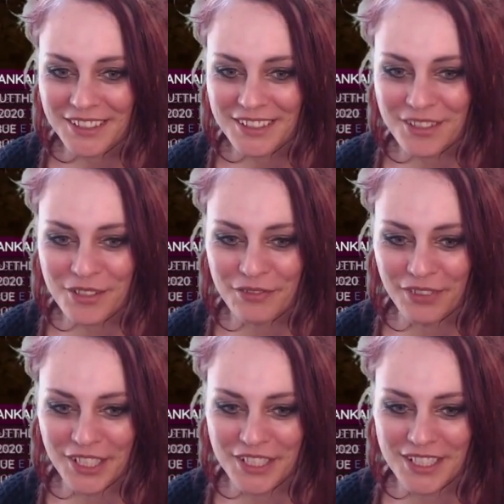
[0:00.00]
Those
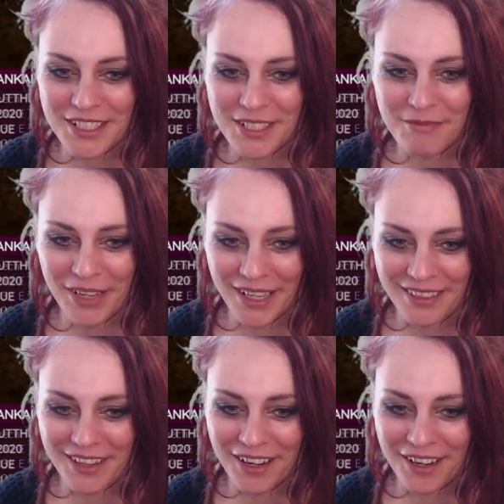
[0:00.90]
flesh-eating bats,
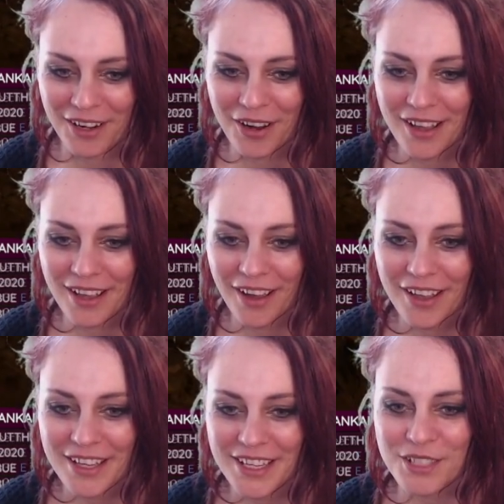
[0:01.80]
they are
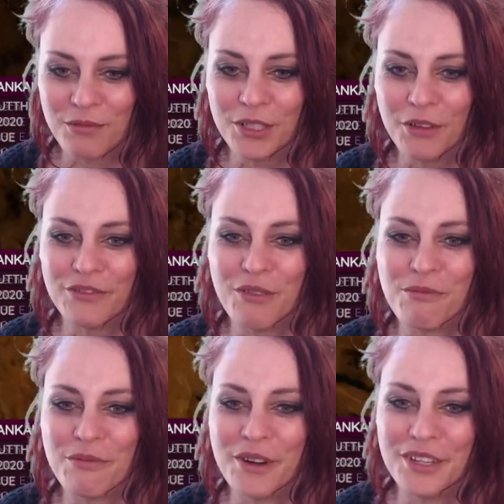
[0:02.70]
it's one of the
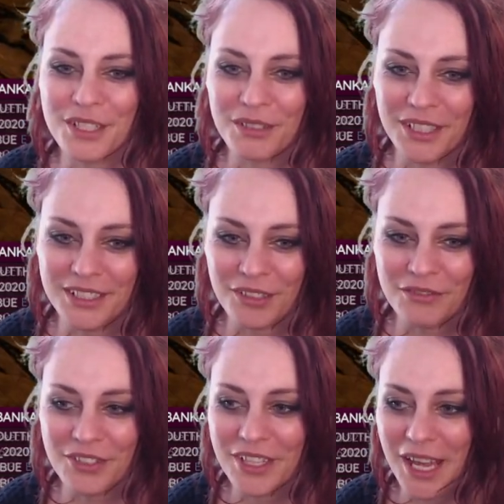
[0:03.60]
worst creatures of
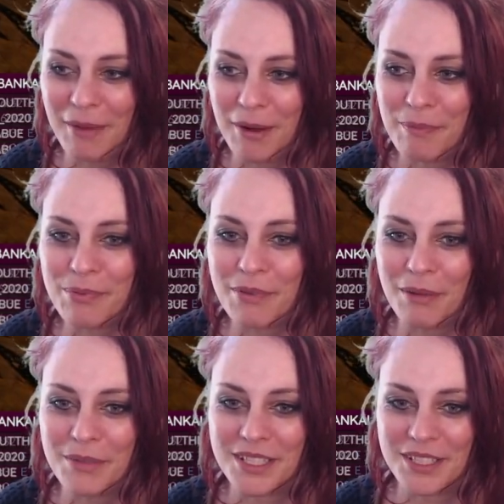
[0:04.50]
the game, I
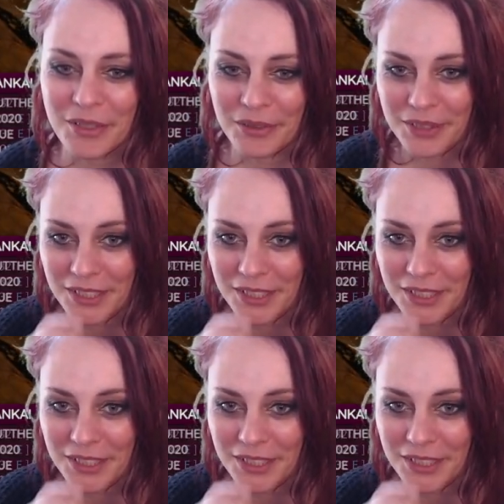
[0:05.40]
promise you.